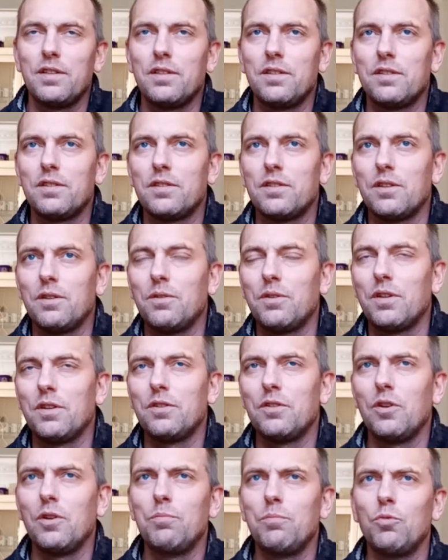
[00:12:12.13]
So
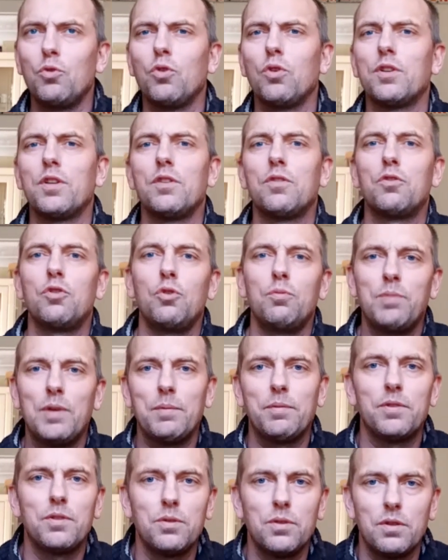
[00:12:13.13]
there's no more than 2
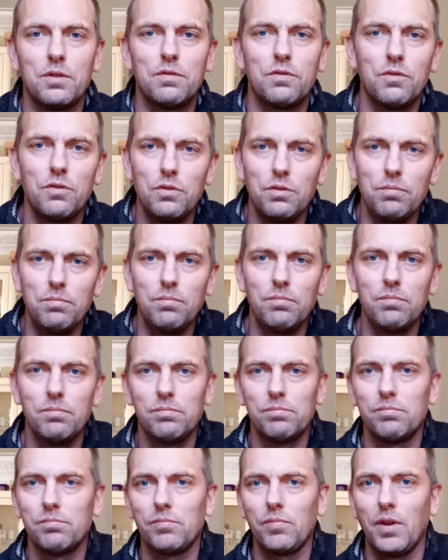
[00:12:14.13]
people to a room.
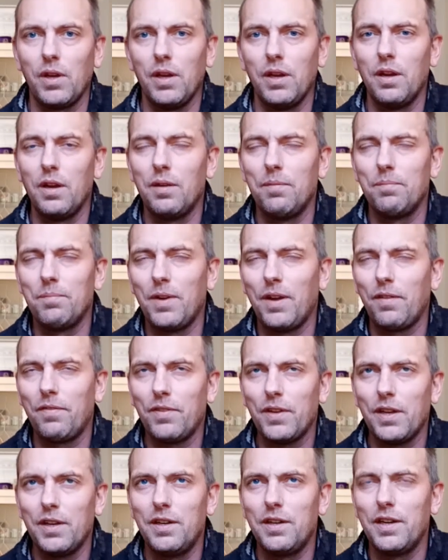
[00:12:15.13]
I
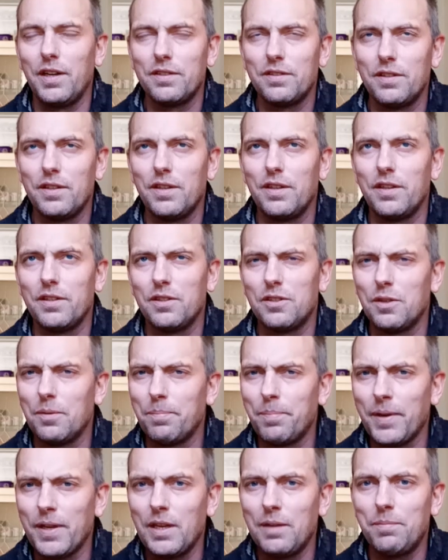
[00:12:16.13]
think unless this is a
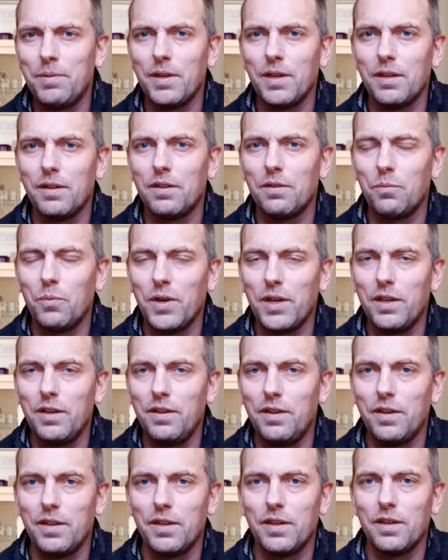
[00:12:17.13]
baby under 1
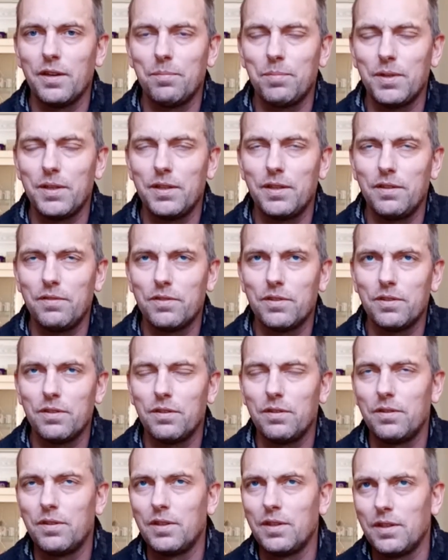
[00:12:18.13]
year, I believe.
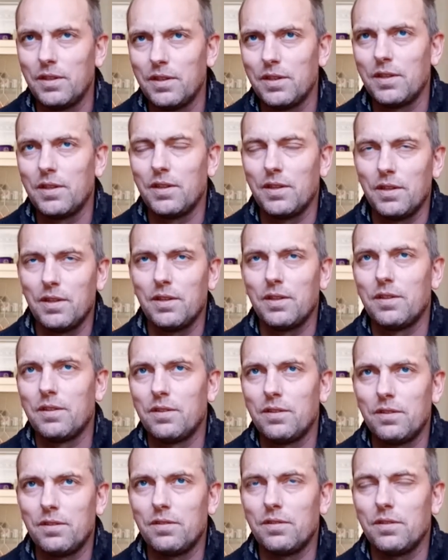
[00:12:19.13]
So
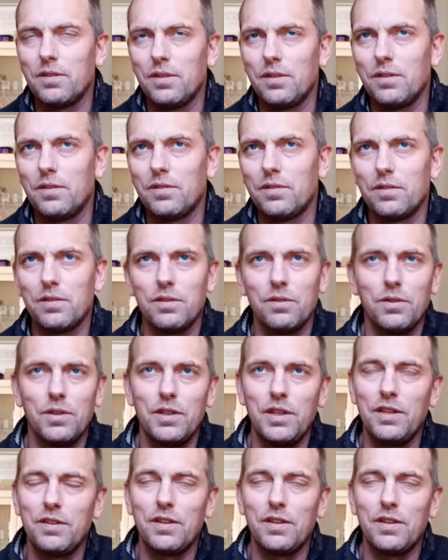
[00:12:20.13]
you